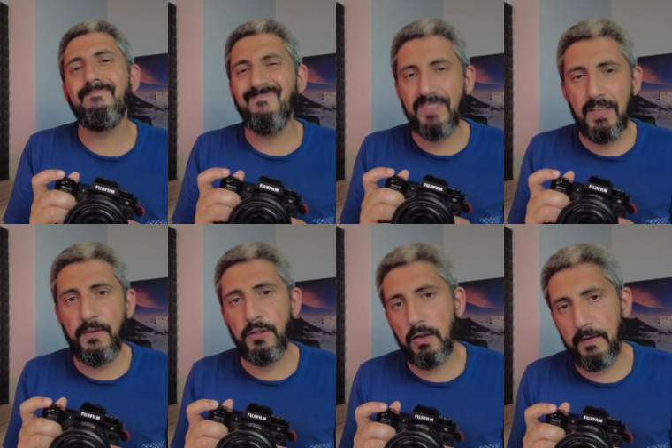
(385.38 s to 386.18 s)
In
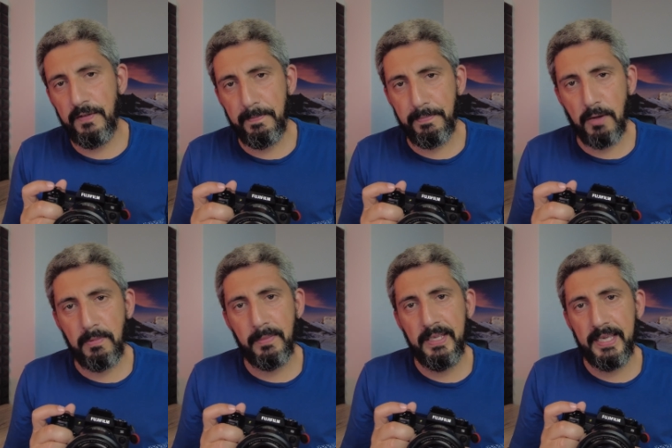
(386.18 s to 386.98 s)
photography,
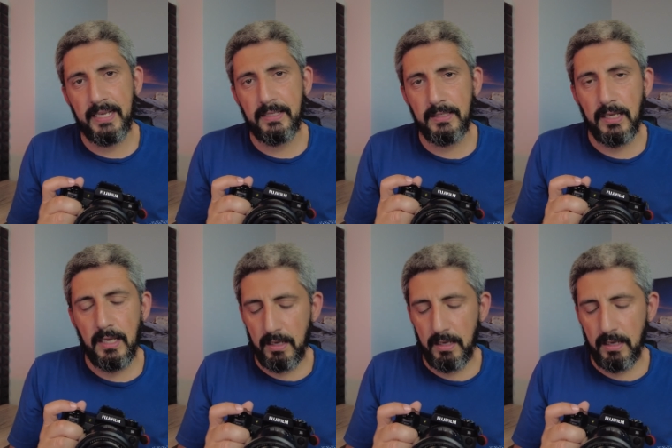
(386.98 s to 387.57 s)
probably yes,